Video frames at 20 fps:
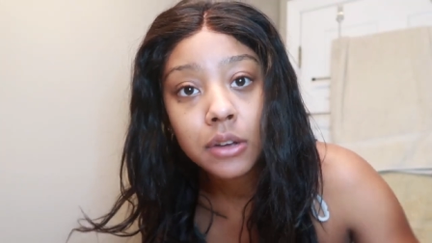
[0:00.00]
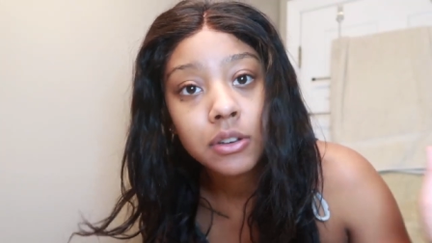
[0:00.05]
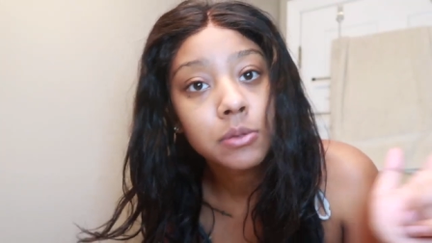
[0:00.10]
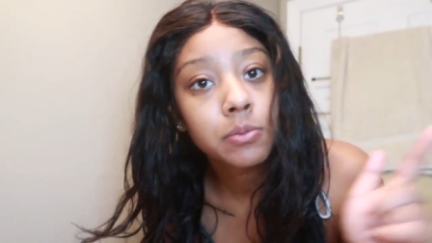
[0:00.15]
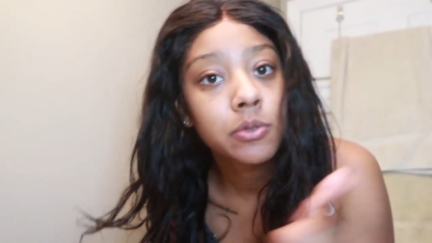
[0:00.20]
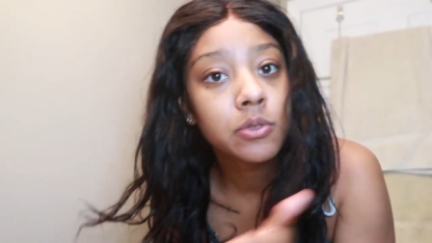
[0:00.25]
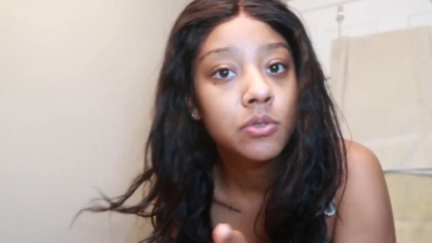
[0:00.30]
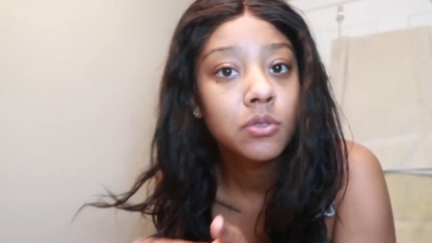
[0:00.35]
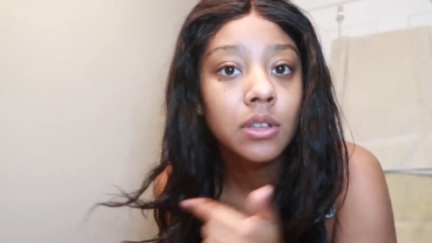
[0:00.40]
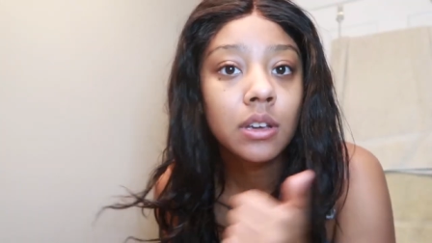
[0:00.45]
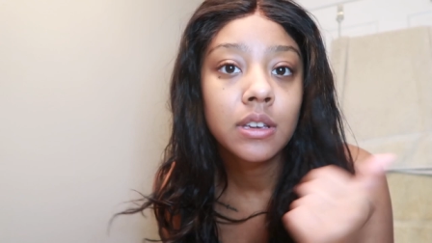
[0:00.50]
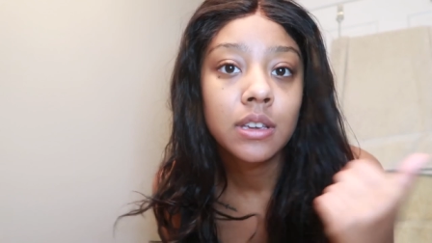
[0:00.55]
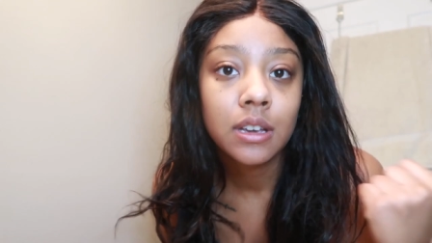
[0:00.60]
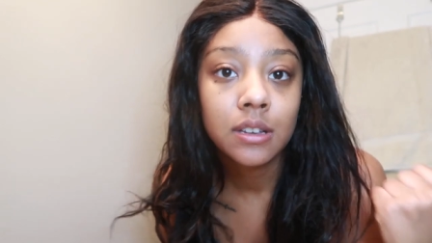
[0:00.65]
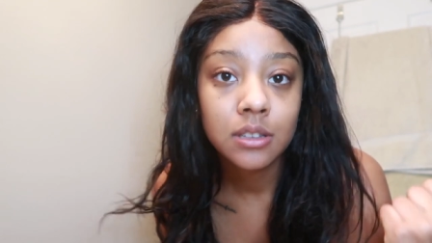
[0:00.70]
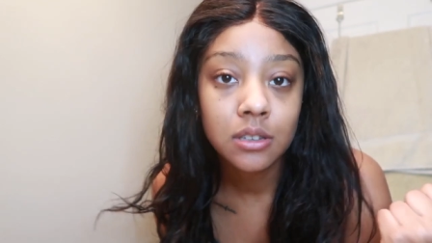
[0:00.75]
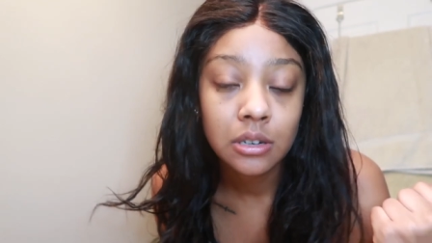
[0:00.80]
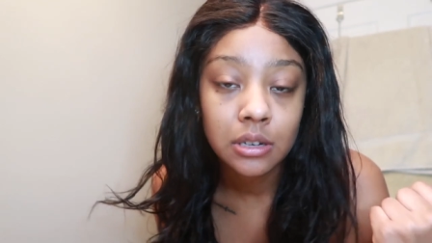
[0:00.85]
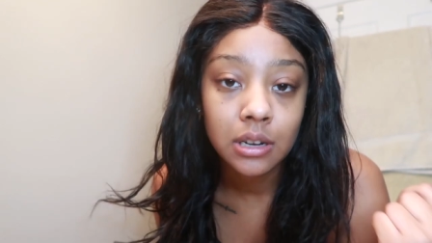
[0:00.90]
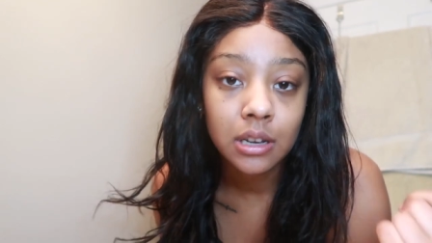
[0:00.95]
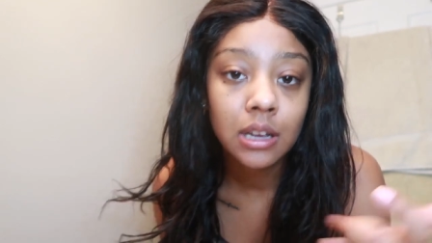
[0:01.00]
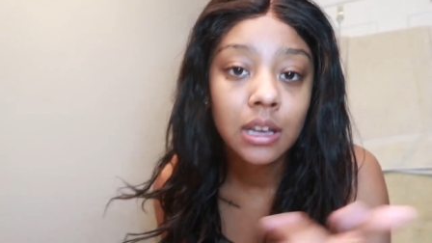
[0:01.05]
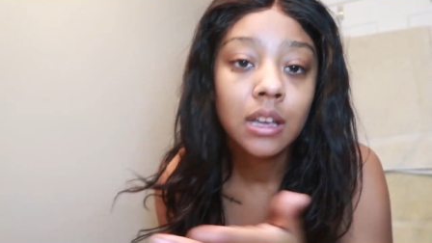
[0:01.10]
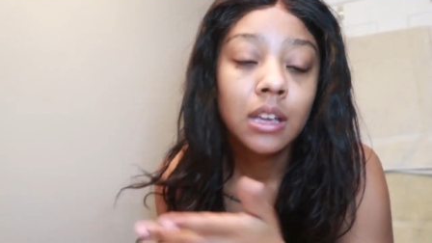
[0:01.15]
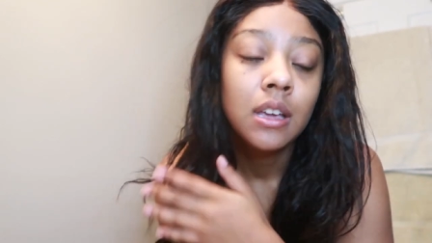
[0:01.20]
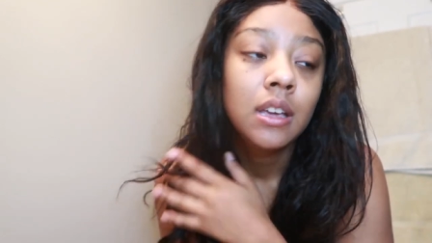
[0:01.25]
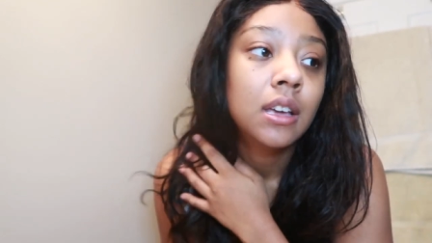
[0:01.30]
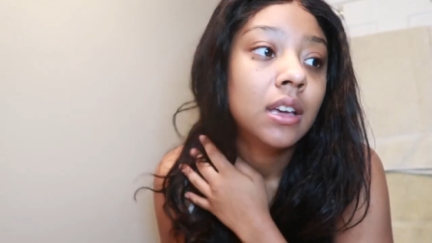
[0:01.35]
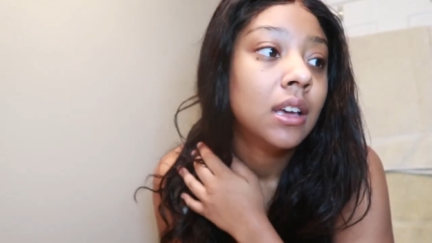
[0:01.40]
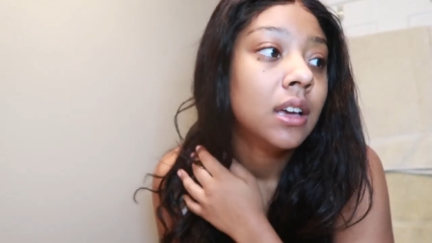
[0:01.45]
I was supposed to do that yesterday
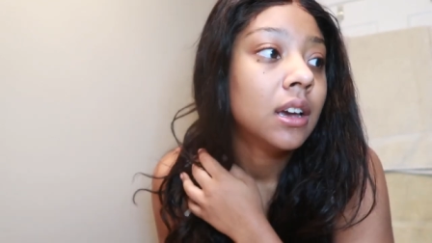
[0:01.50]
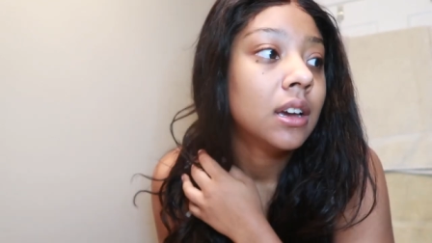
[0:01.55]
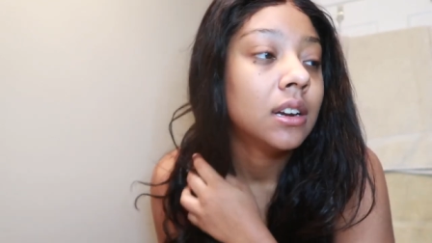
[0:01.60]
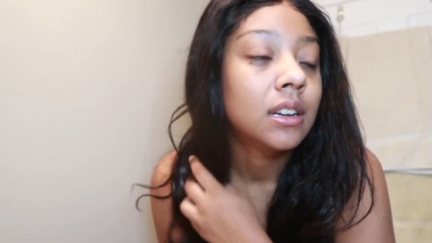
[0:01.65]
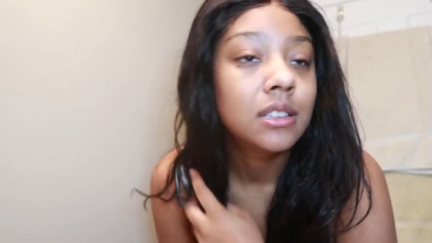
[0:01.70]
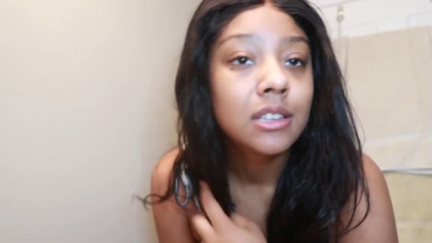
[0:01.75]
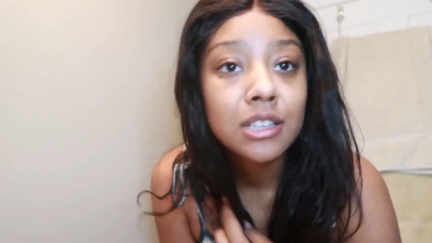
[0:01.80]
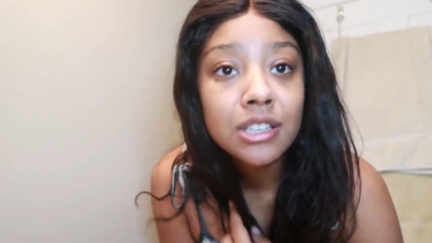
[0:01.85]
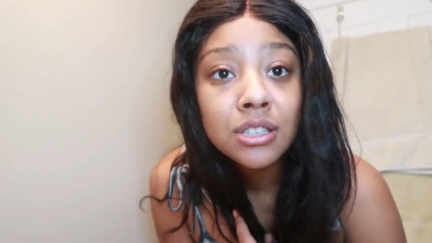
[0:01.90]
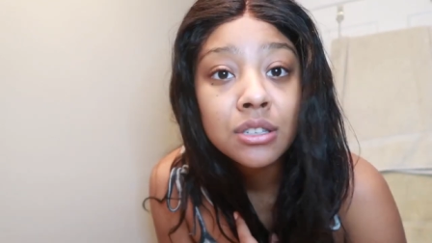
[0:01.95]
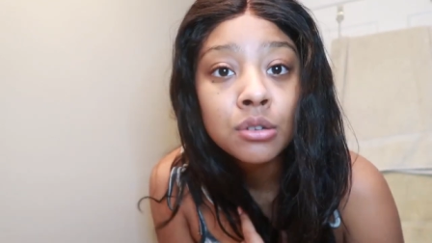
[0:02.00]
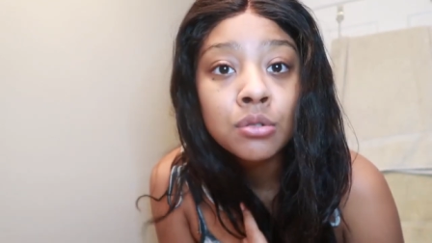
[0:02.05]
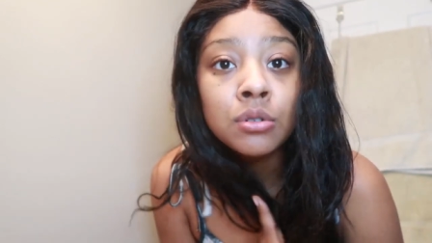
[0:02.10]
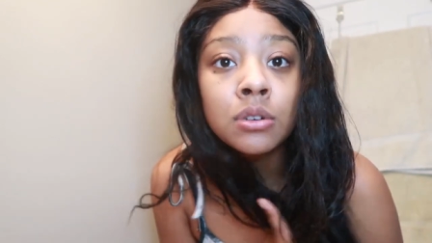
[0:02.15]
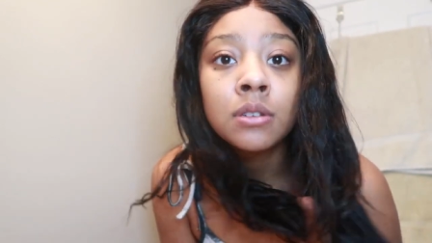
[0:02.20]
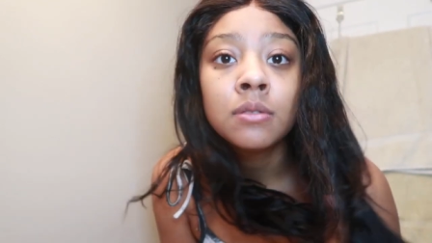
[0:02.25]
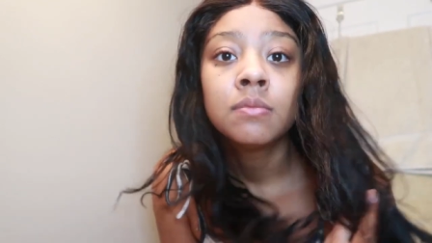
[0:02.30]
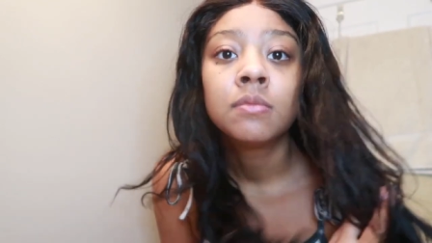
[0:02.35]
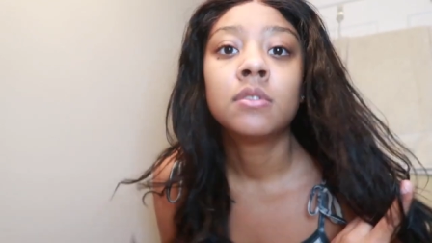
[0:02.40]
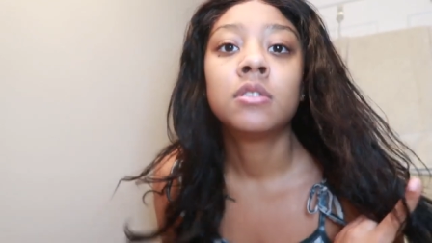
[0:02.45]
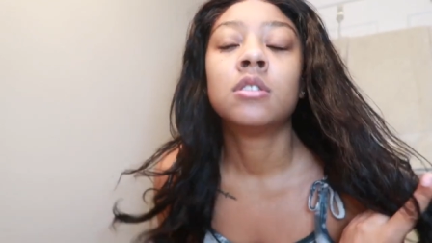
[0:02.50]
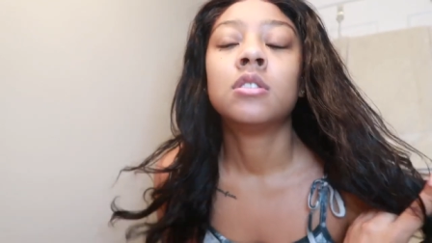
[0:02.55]
and I didn't do it,